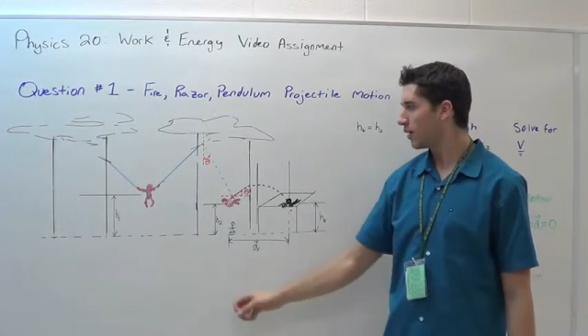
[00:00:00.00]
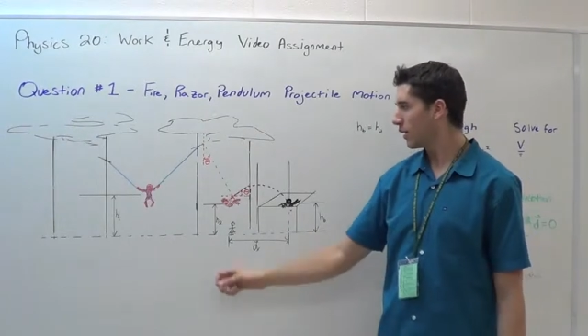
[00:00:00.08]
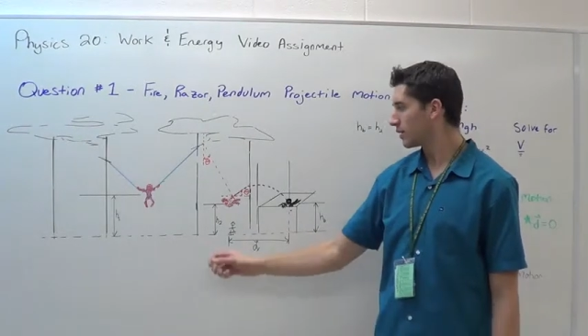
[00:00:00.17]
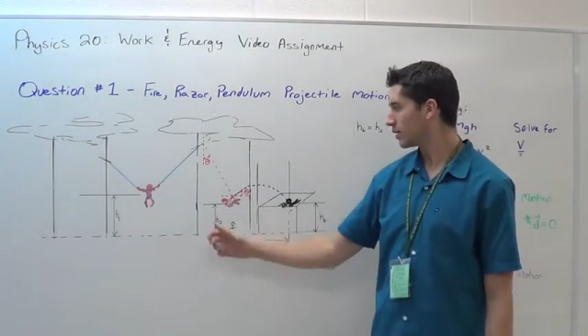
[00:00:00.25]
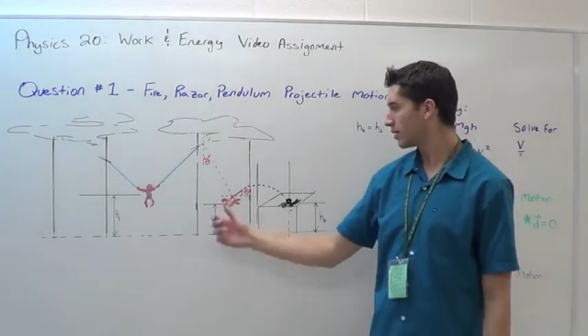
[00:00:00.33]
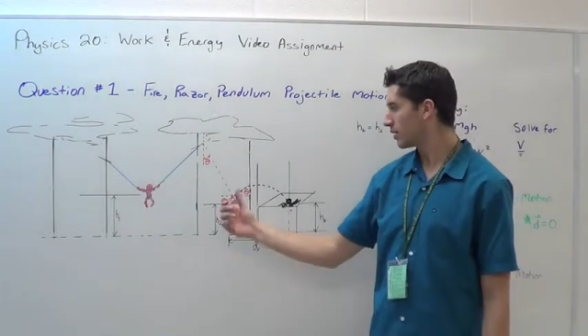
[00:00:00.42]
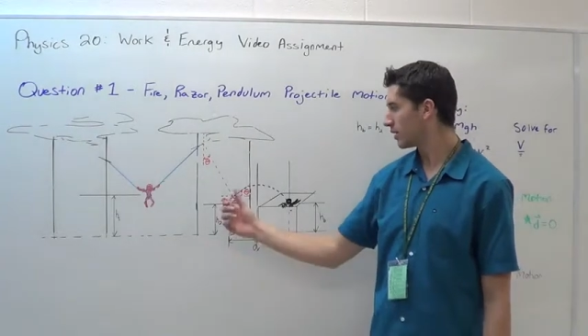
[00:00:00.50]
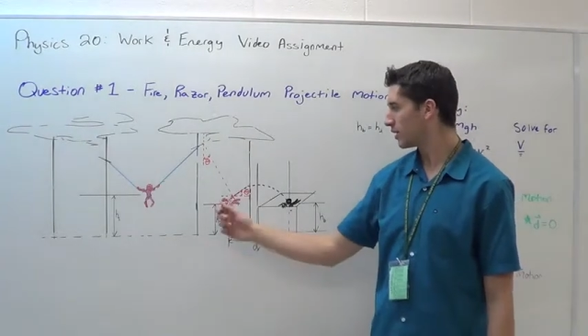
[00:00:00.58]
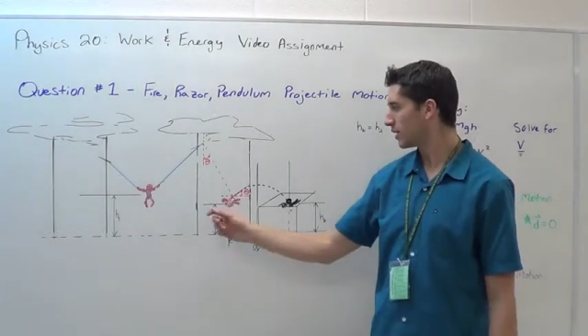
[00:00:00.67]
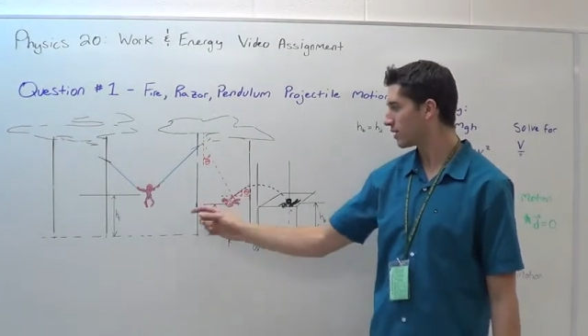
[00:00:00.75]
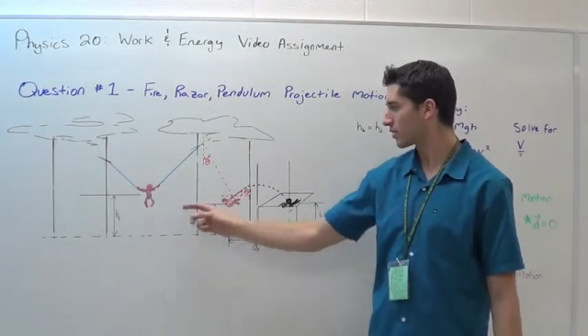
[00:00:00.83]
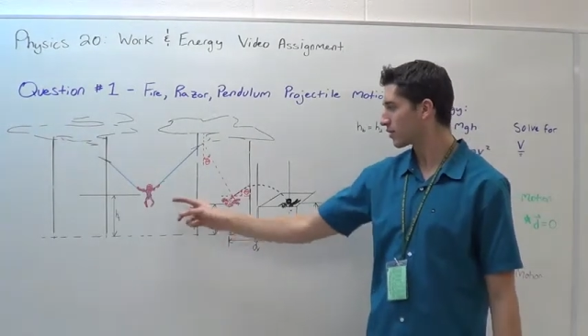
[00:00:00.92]
As soon as he
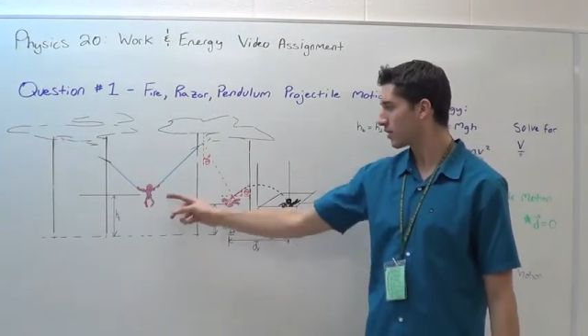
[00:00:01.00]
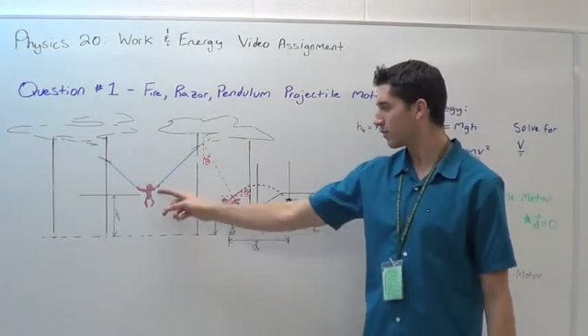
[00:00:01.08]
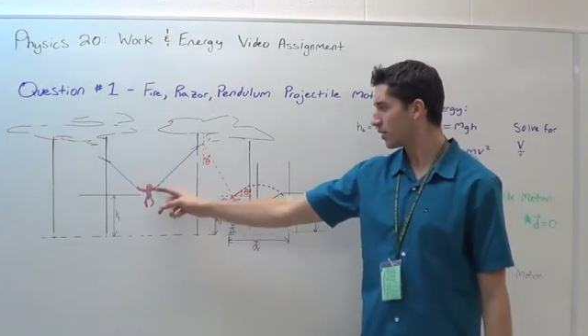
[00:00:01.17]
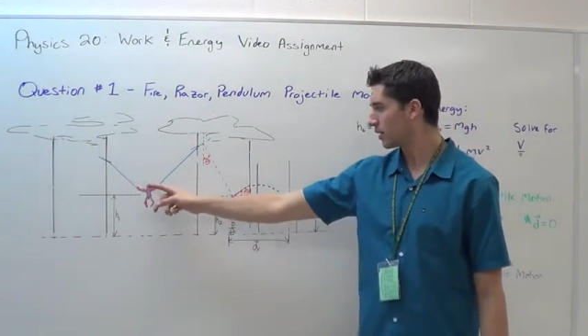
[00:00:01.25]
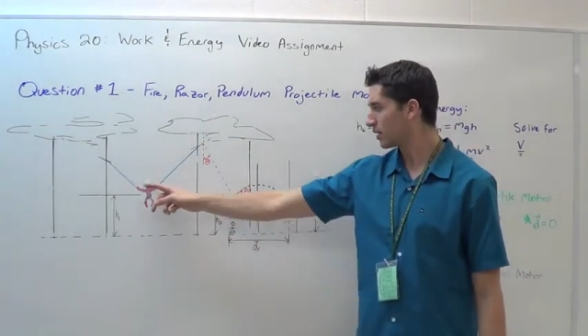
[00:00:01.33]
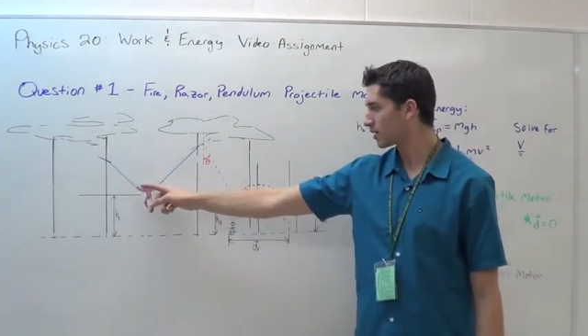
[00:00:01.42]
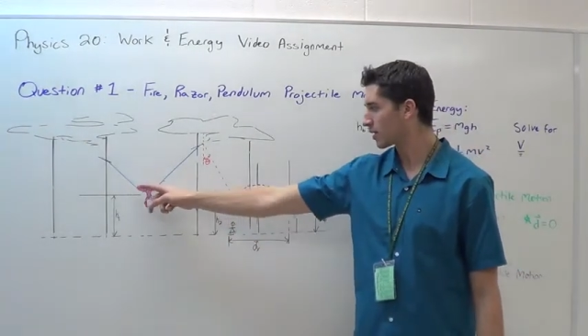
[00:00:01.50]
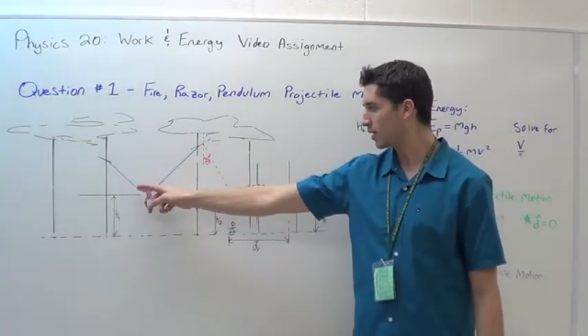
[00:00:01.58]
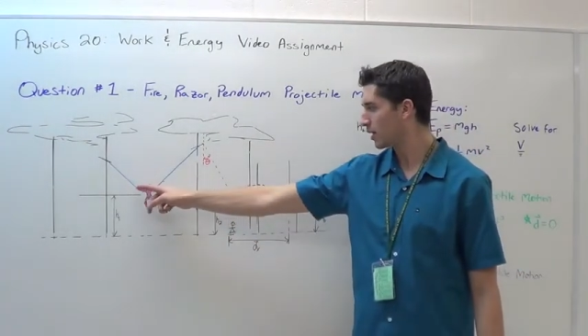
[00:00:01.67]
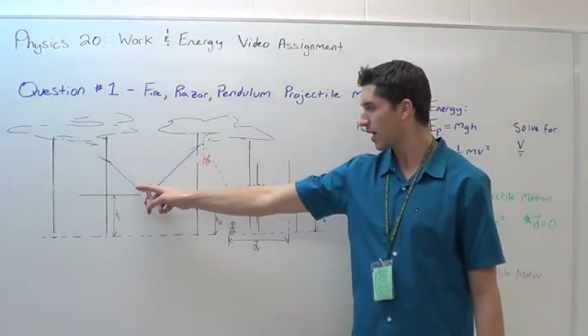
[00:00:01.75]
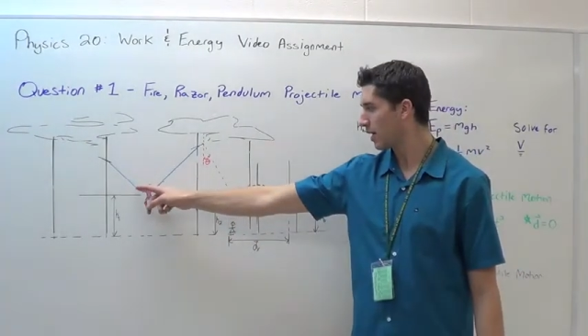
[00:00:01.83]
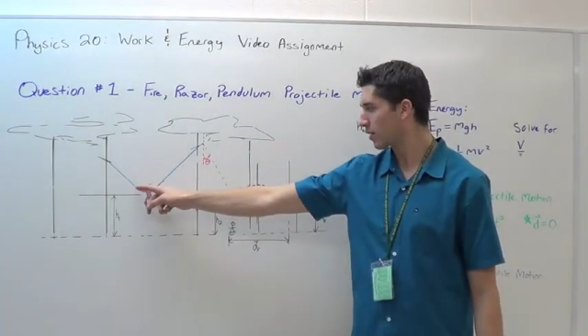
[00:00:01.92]
sees the criminal, he's going
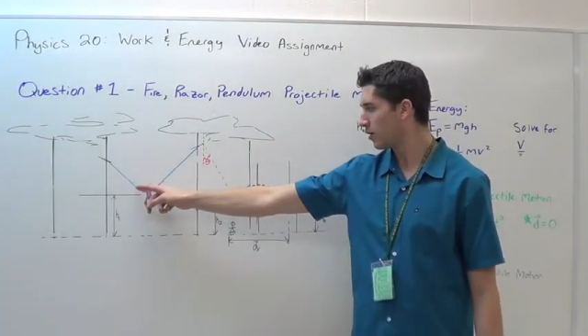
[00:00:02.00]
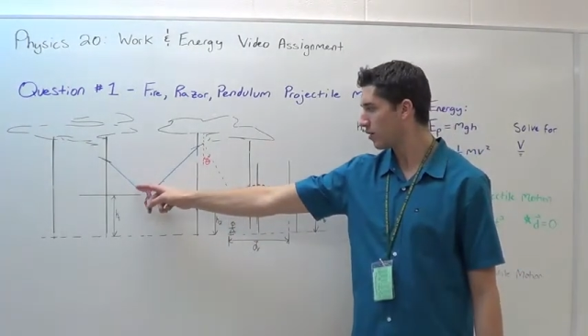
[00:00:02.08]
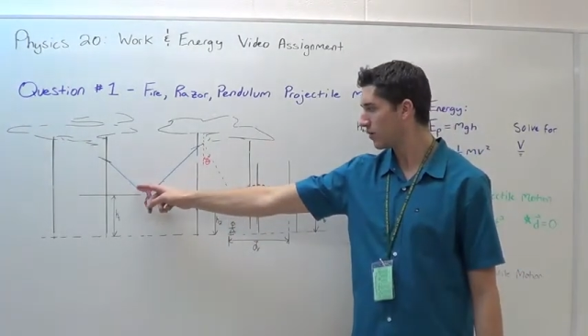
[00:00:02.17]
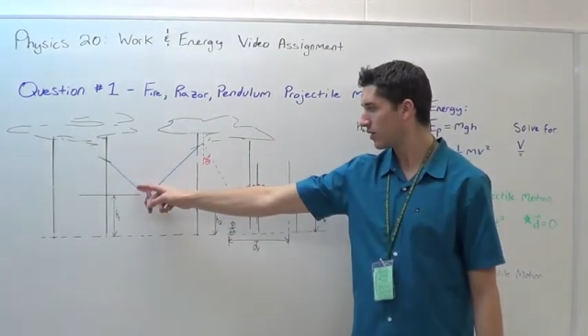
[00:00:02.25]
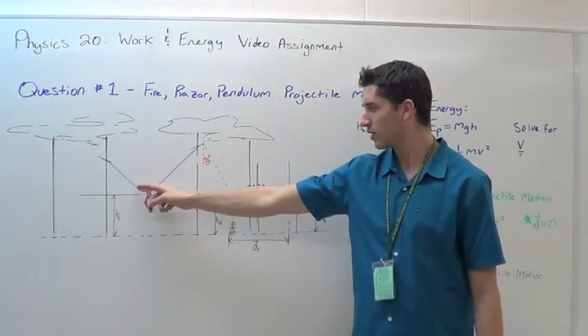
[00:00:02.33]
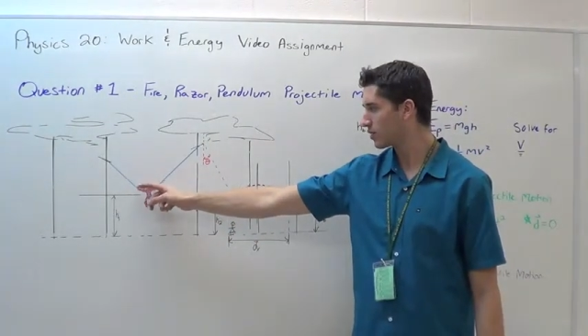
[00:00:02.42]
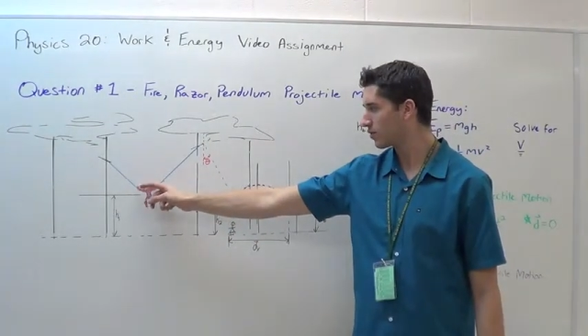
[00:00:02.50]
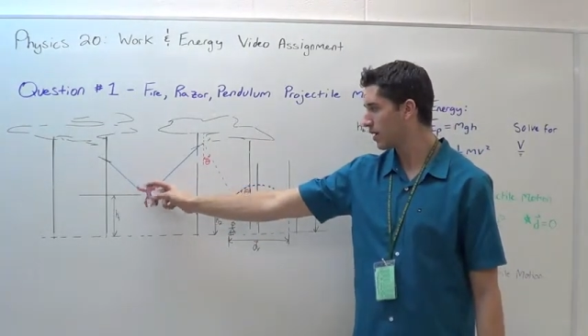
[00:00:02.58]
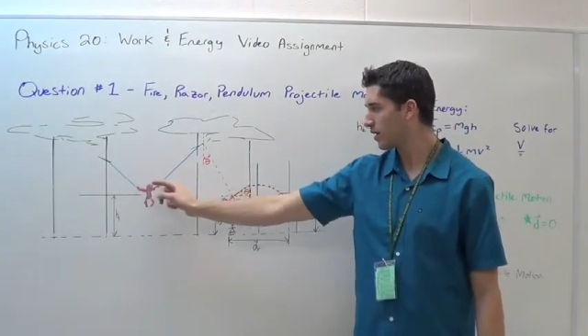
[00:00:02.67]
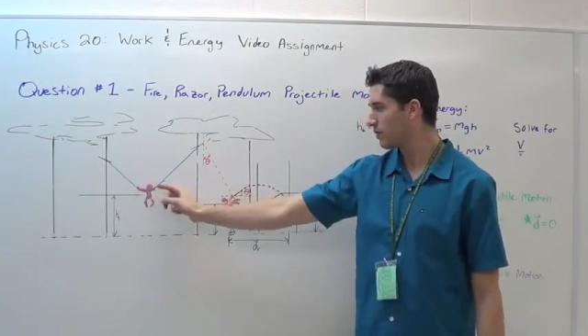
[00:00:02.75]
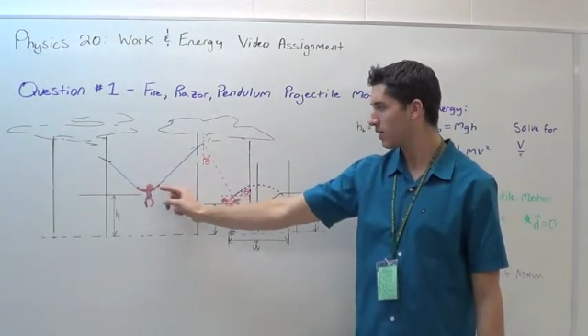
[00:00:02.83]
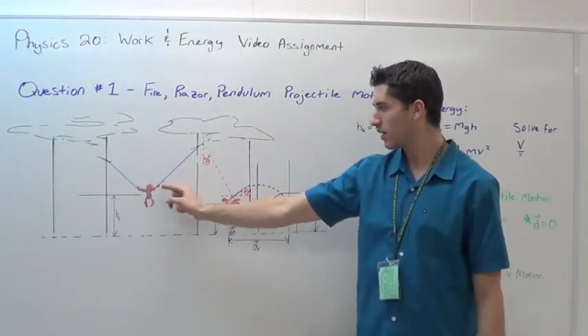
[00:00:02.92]
to let go of this
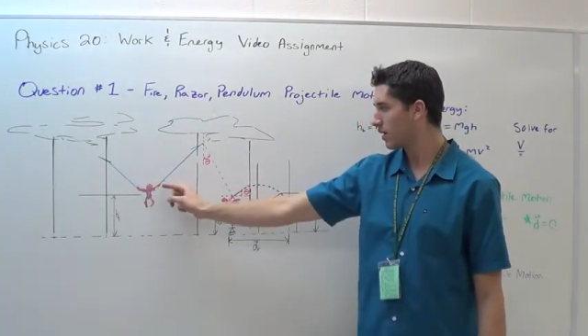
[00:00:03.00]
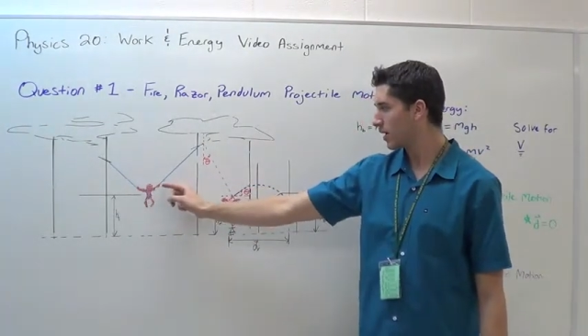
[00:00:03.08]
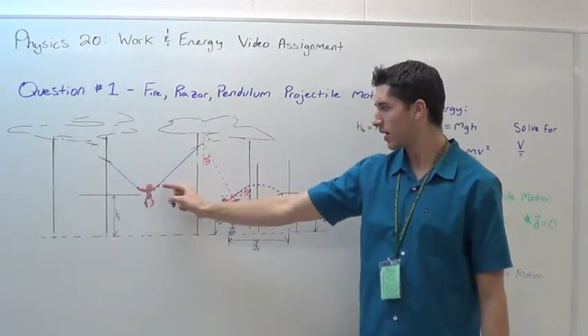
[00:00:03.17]
web,